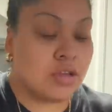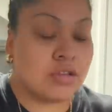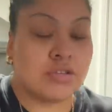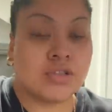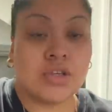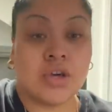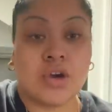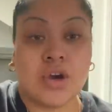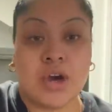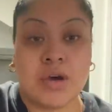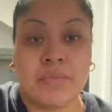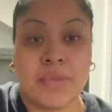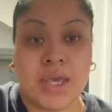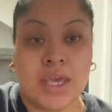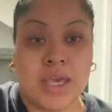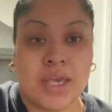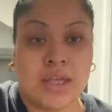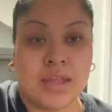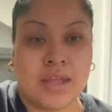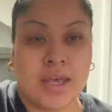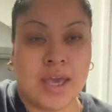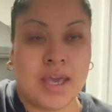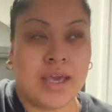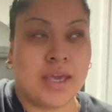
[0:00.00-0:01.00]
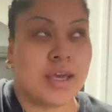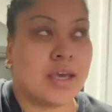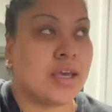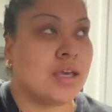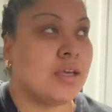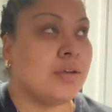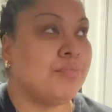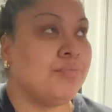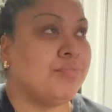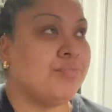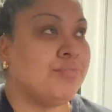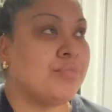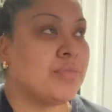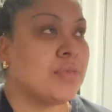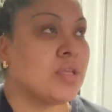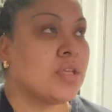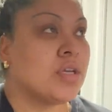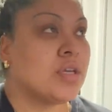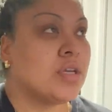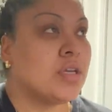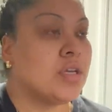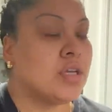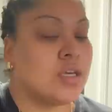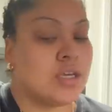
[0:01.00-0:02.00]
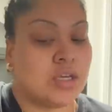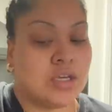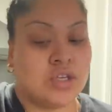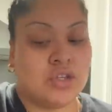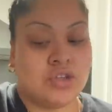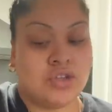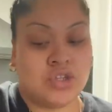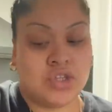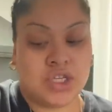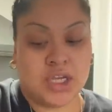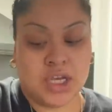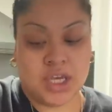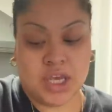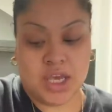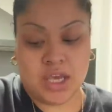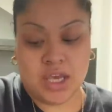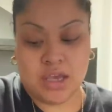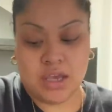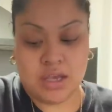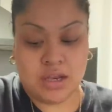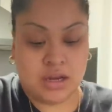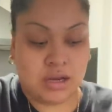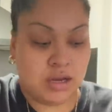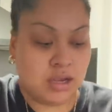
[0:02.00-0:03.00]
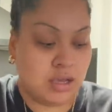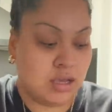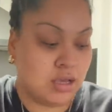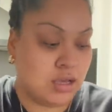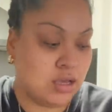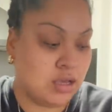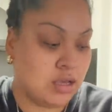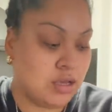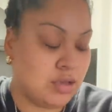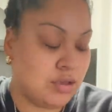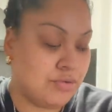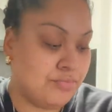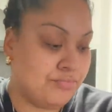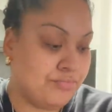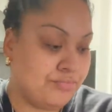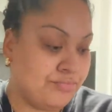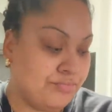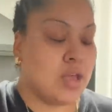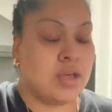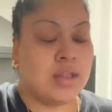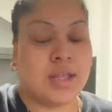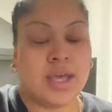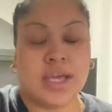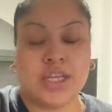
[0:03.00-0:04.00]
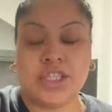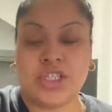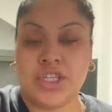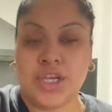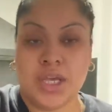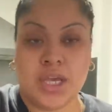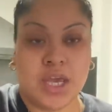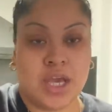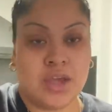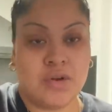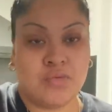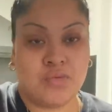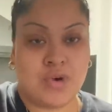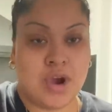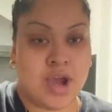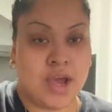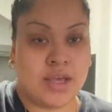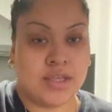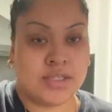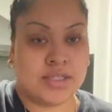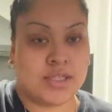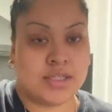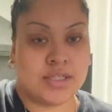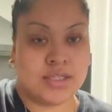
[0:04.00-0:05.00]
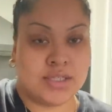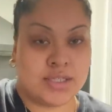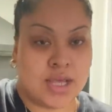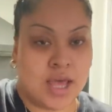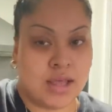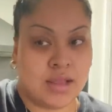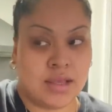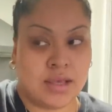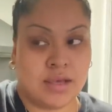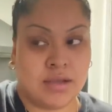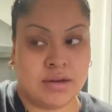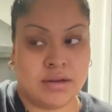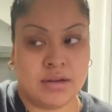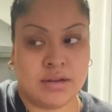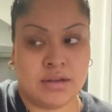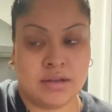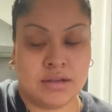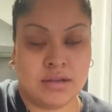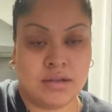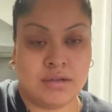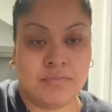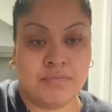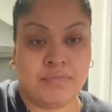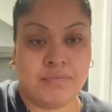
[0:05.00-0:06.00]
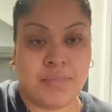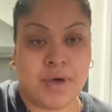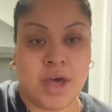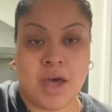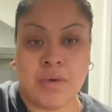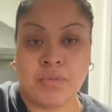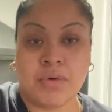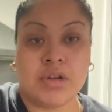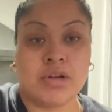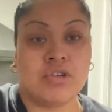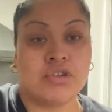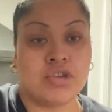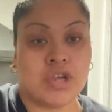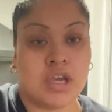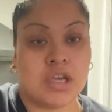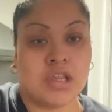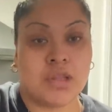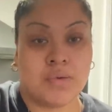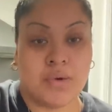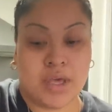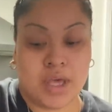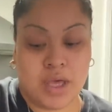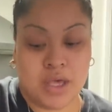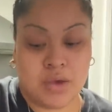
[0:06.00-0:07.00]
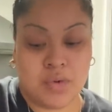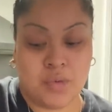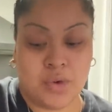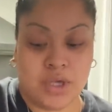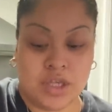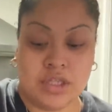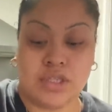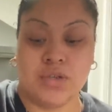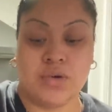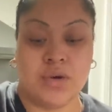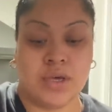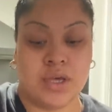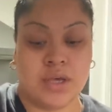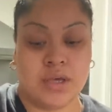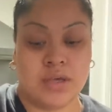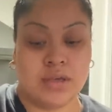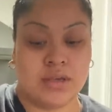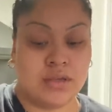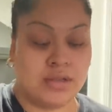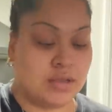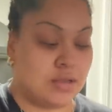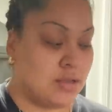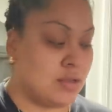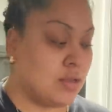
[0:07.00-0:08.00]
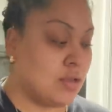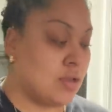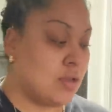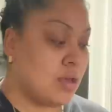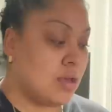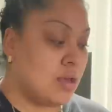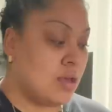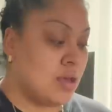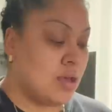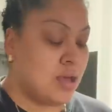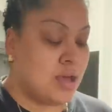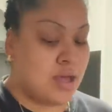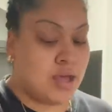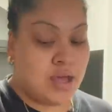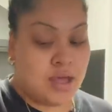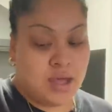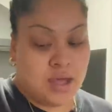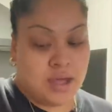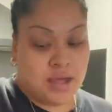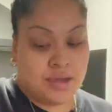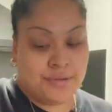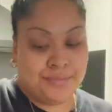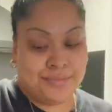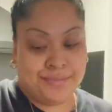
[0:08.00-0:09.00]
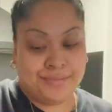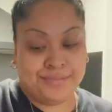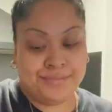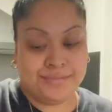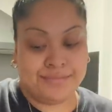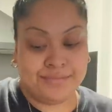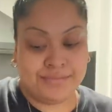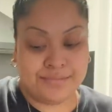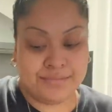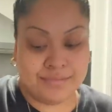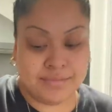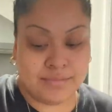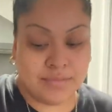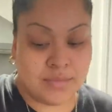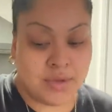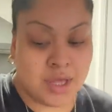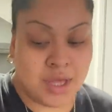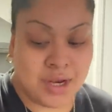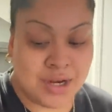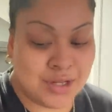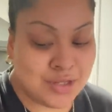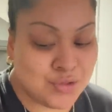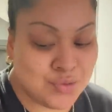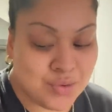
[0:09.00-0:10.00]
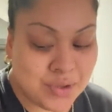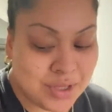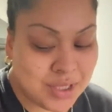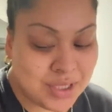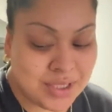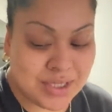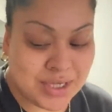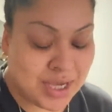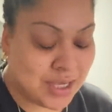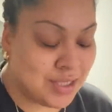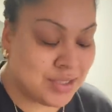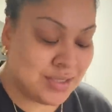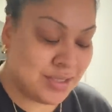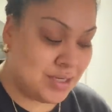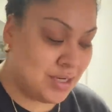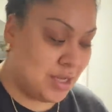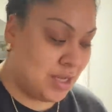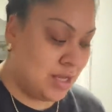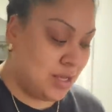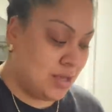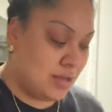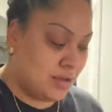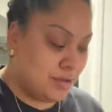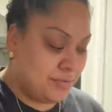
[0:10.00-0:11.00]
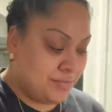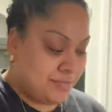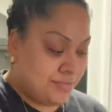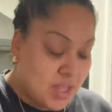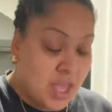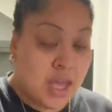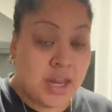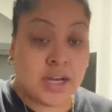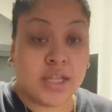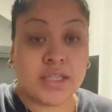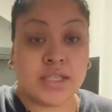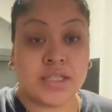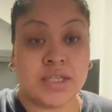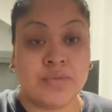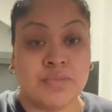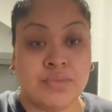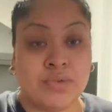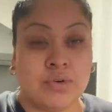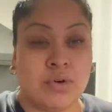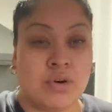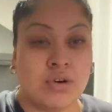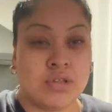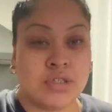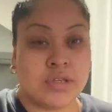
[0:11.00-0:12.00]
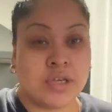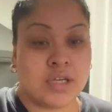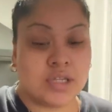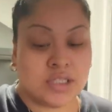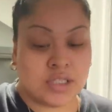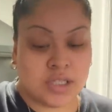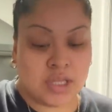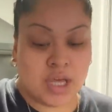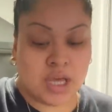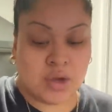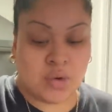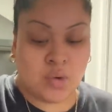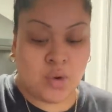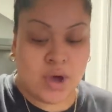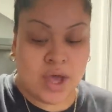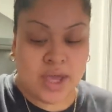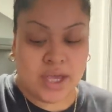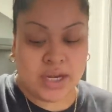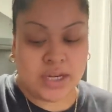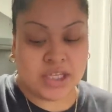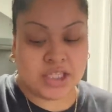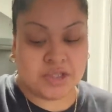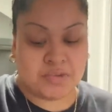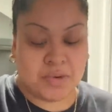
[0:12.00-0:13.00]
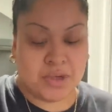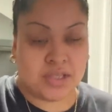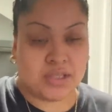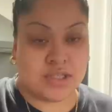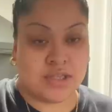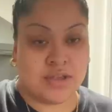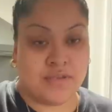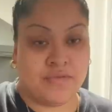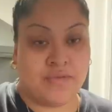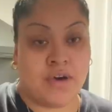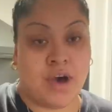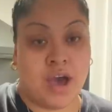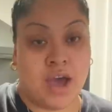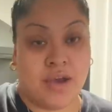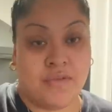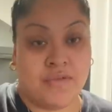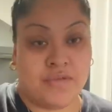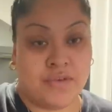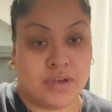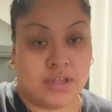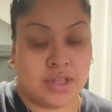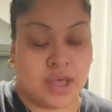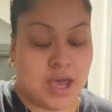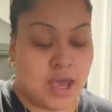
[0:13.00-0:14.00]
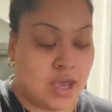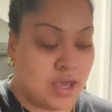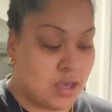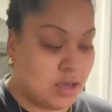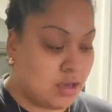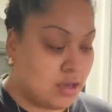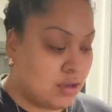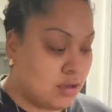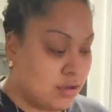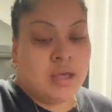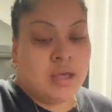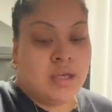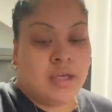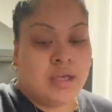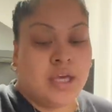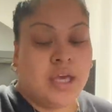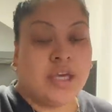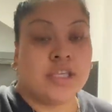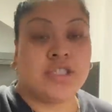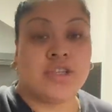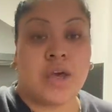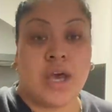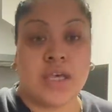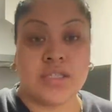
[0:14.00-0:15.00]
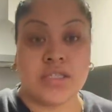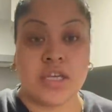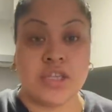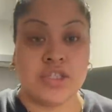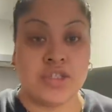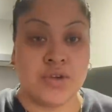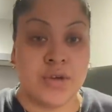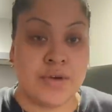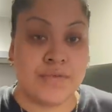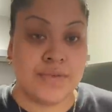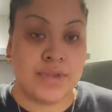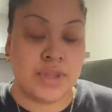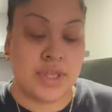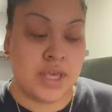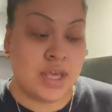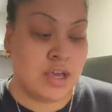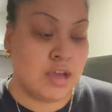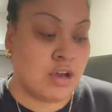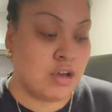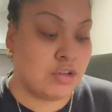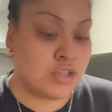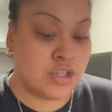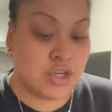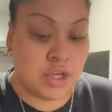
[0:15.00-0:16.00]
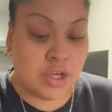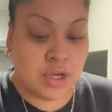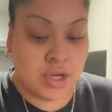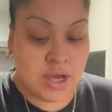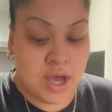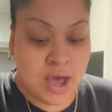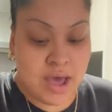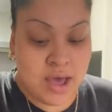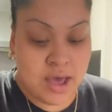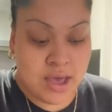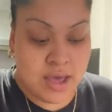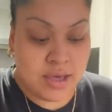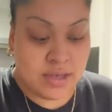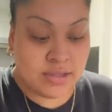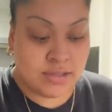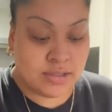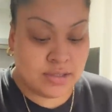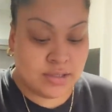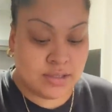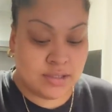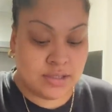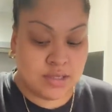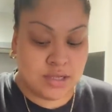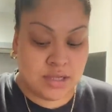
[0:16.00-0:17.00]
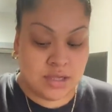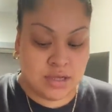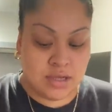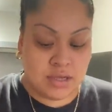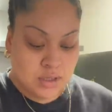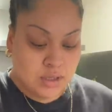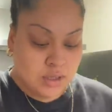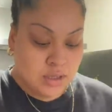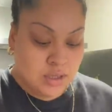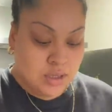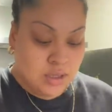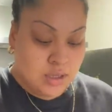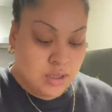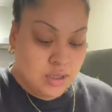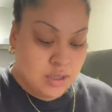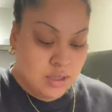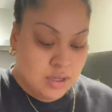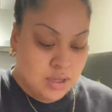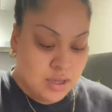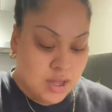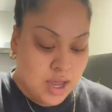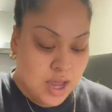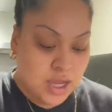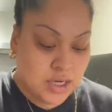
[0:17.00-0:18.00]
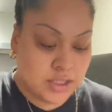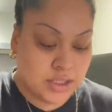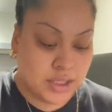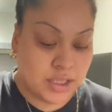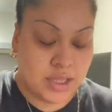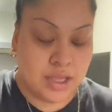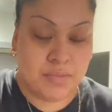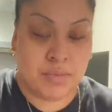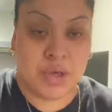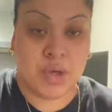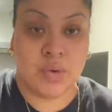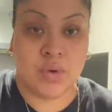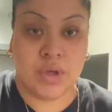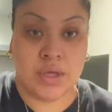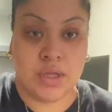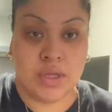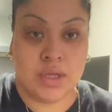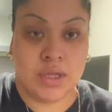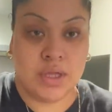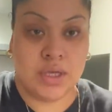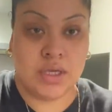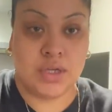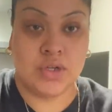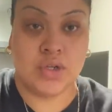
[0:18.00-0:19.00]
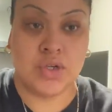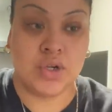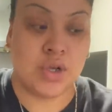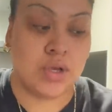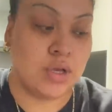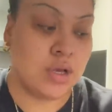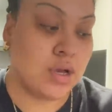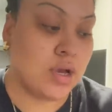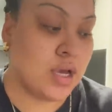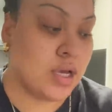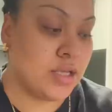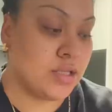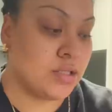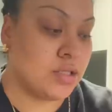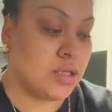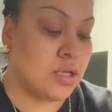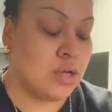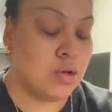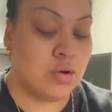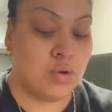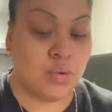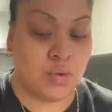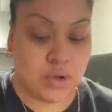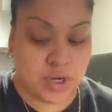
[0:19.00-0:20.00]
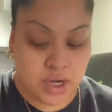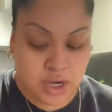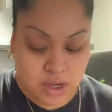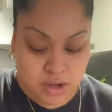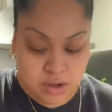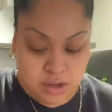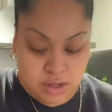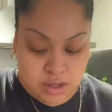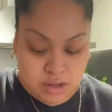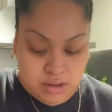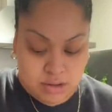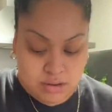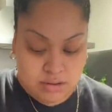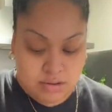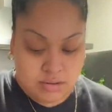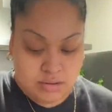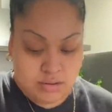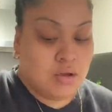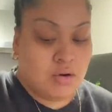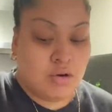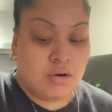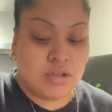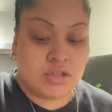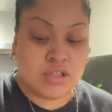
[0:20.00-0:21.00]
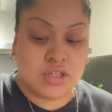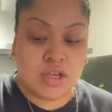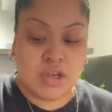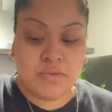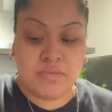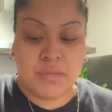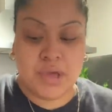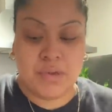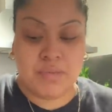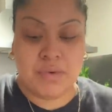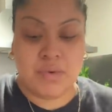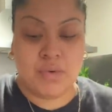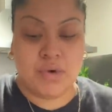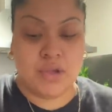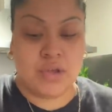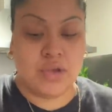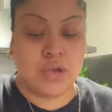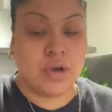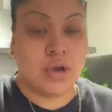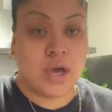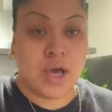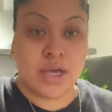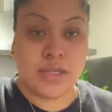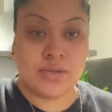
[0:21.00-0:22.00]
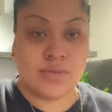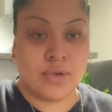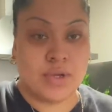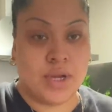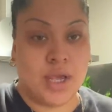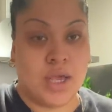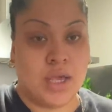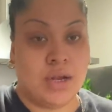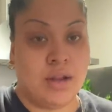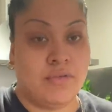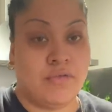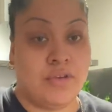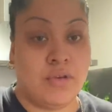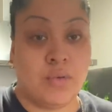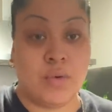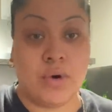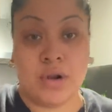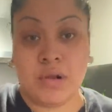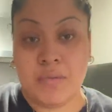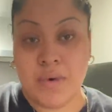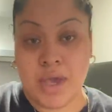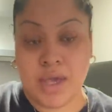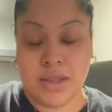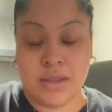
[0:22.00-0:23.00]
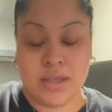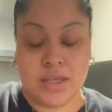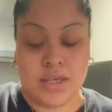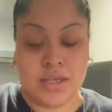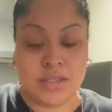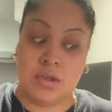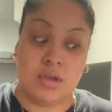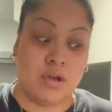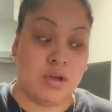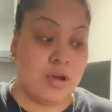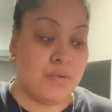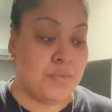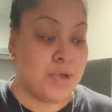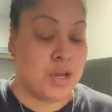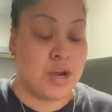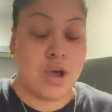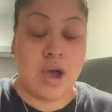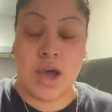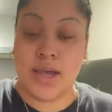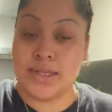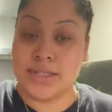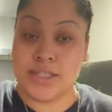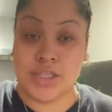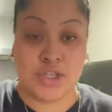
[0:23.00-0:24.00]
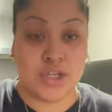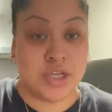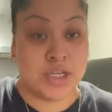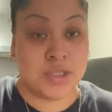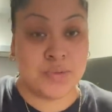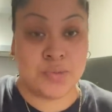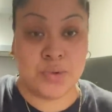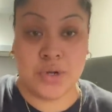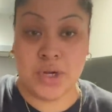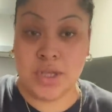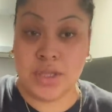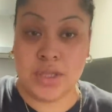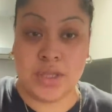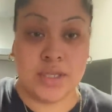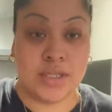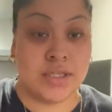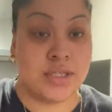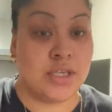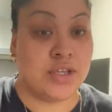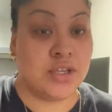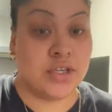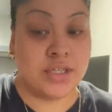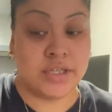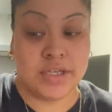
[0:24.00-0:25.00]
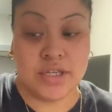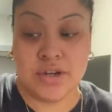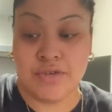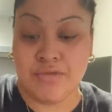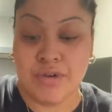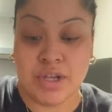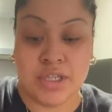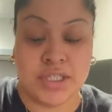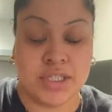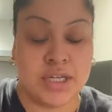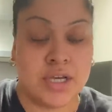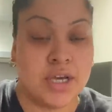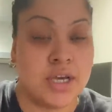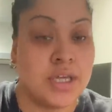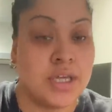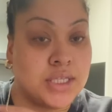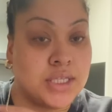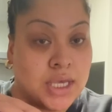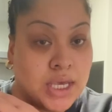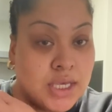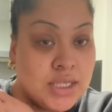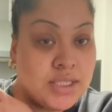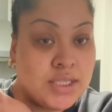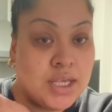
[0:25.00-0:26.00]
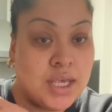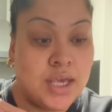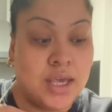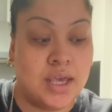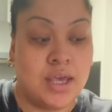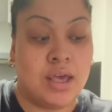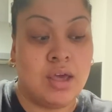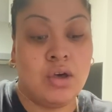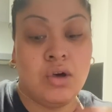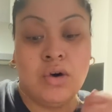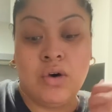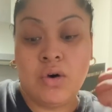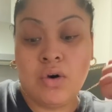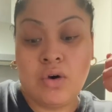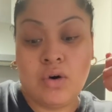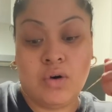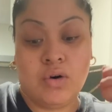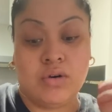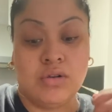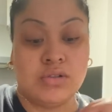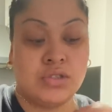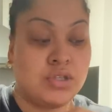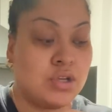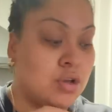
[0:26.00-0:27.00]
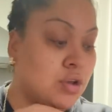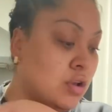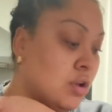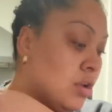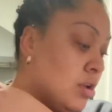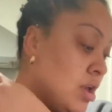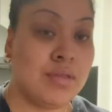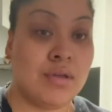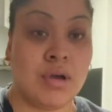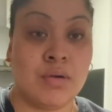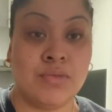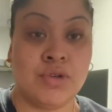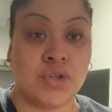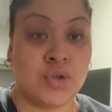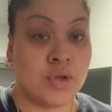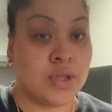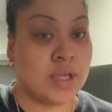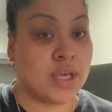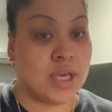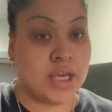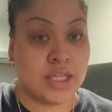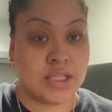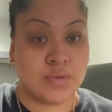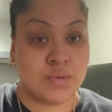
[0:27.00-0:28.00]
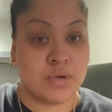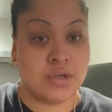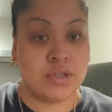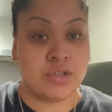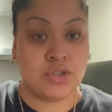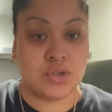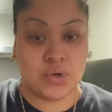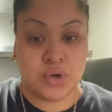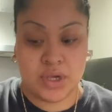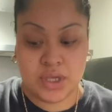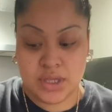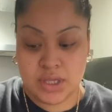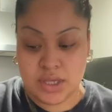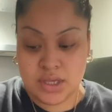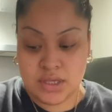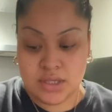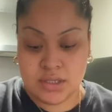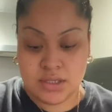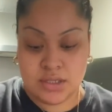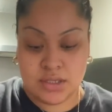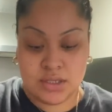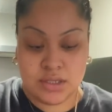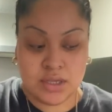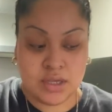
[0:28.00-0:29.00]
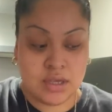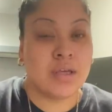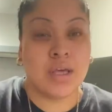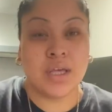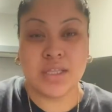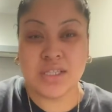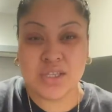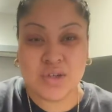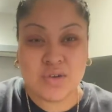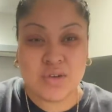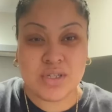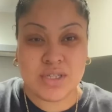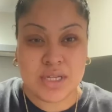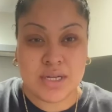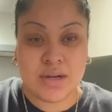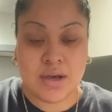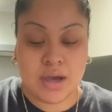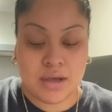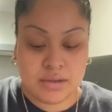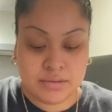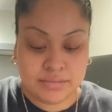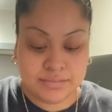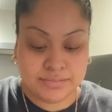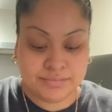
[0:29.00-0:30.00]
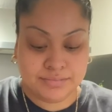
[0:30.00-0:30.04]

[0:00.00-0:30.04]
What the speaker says: So I'm making like chicken, rice and salad. But I'm gonna show you the way we do it. And it's really tasty. And it's simple, also it's like quite inexpensive, I feel like. Yeah, so as I do everything, I'll show you guys. Actually, let me quickly show you guys what I got. Also, maybe what you guys would need if you want to make this. I mean, I suggest putting this in your dinner roster. easy. Also, I'm sure the kids will enjoy this. It's a good dinner.